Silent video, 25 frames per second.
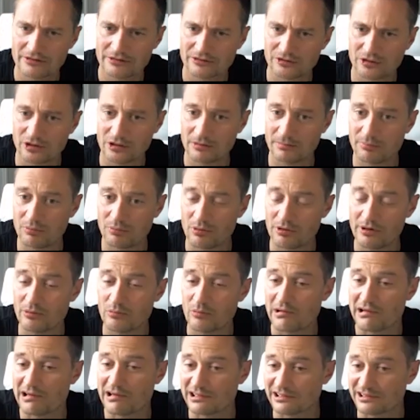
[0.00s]
to the
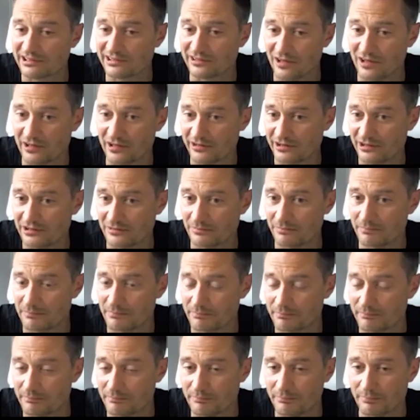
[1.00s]
point where it started to
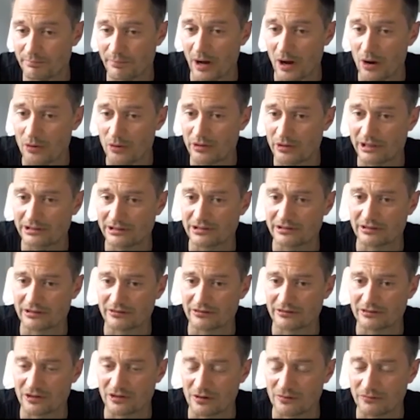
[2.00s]
poke into
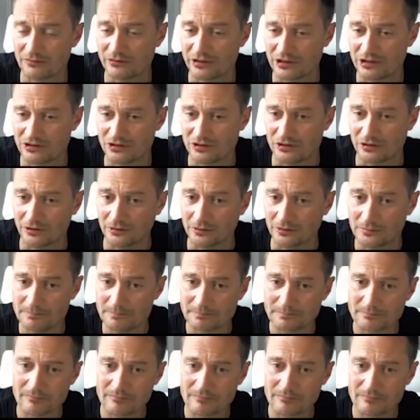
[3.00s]
the soft tissue.